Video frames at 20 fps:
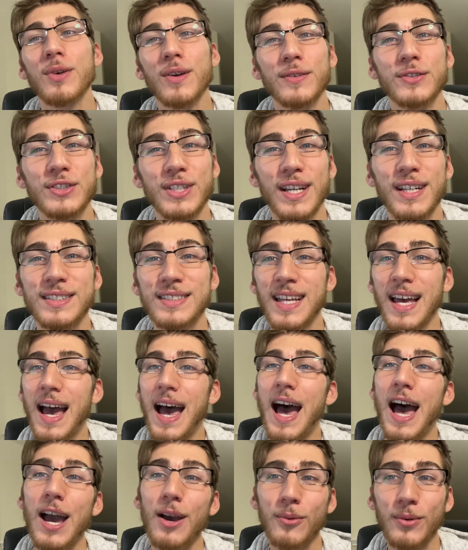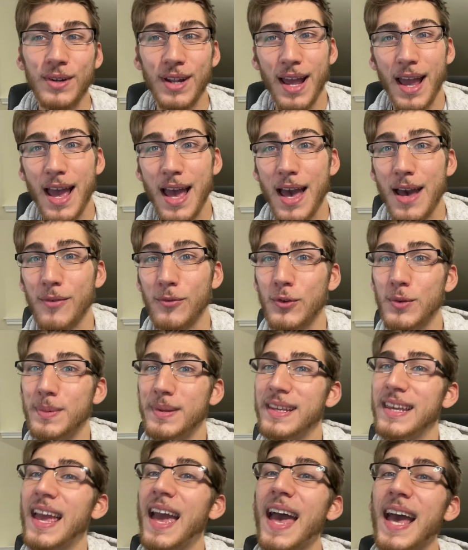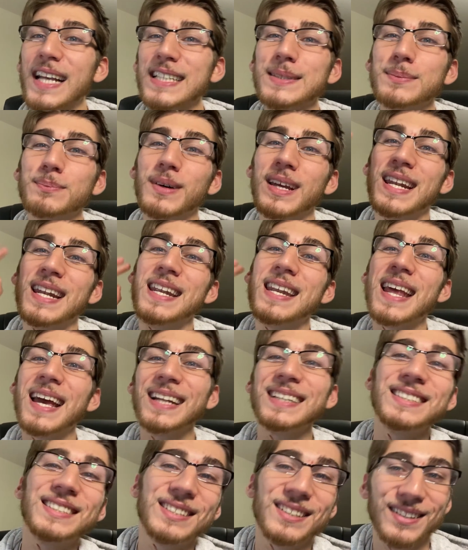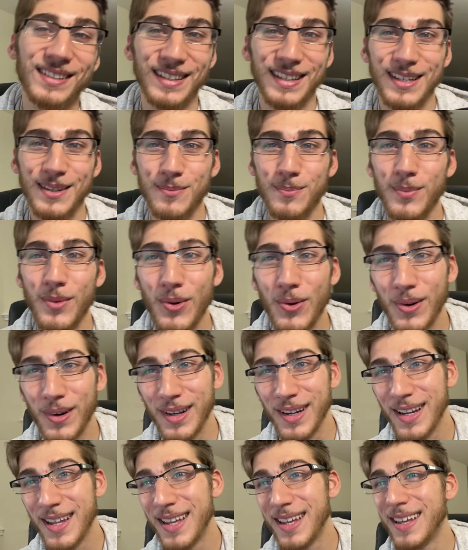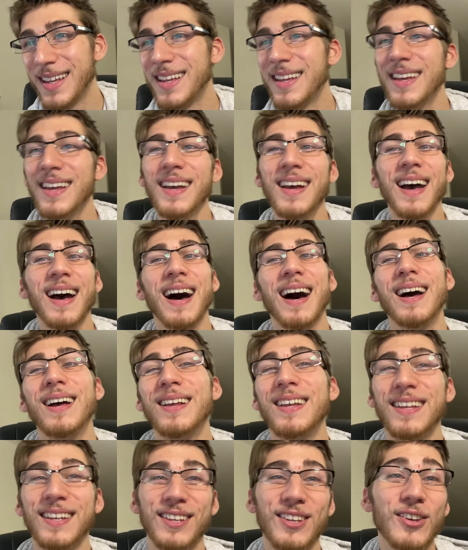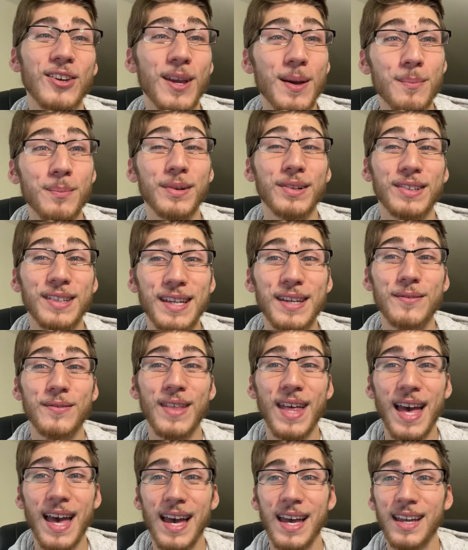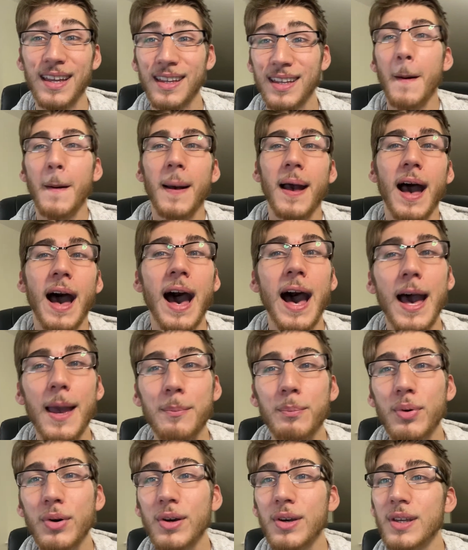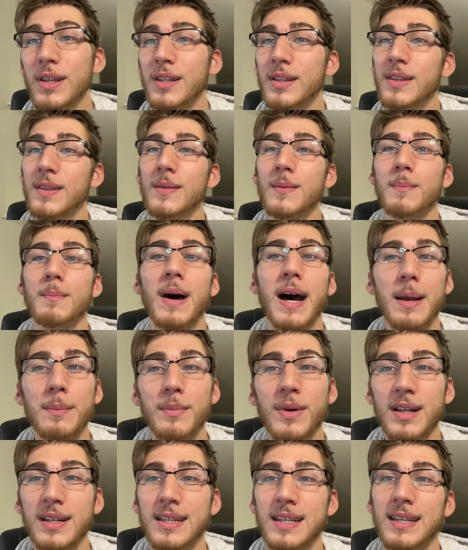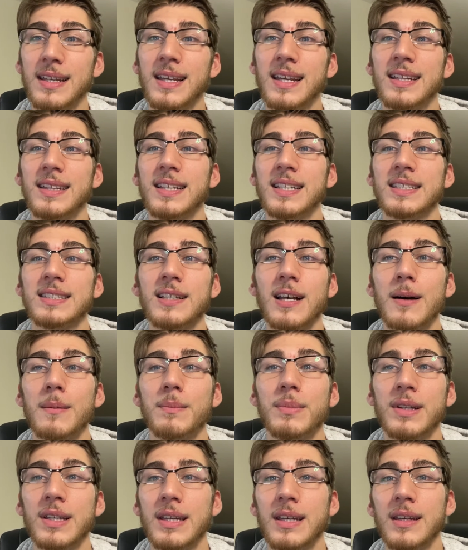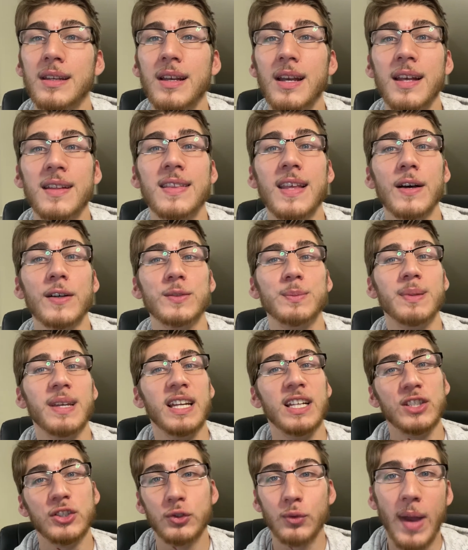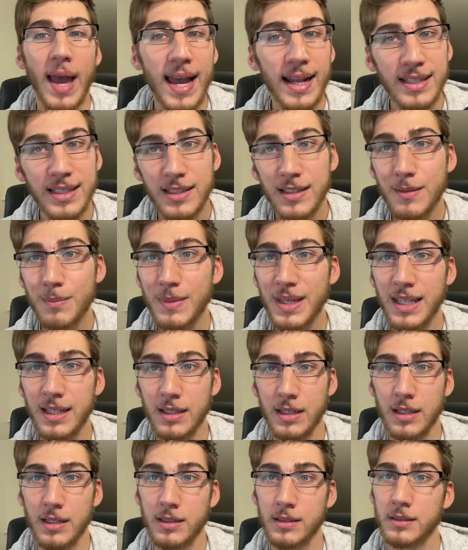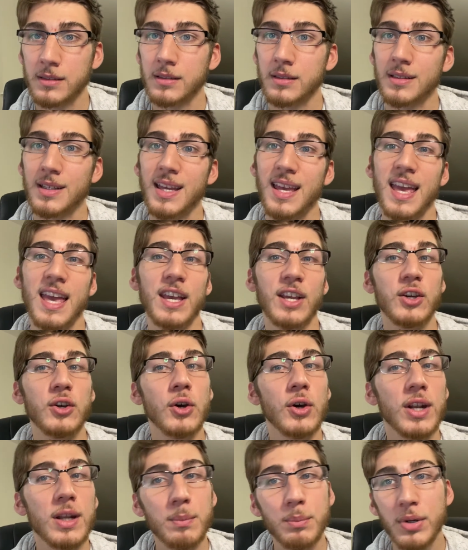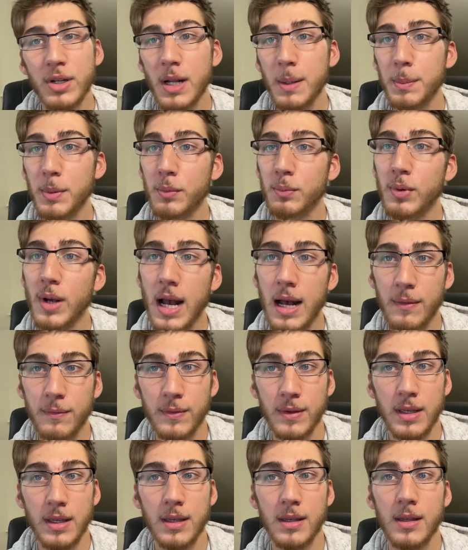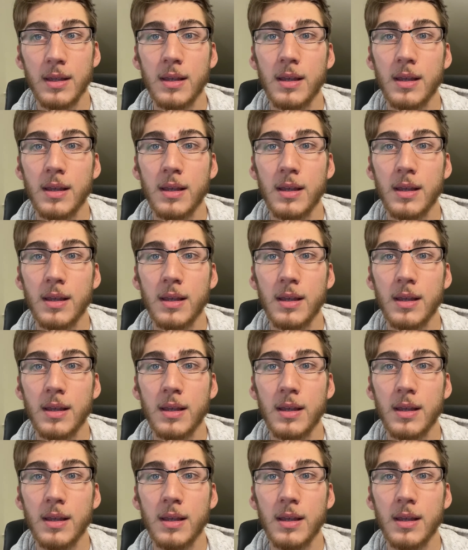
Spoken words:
of shares that I would have would be exponentially more. You can believe that. I put my money in this company that was being dragged in the media. It couldn't put up a profit.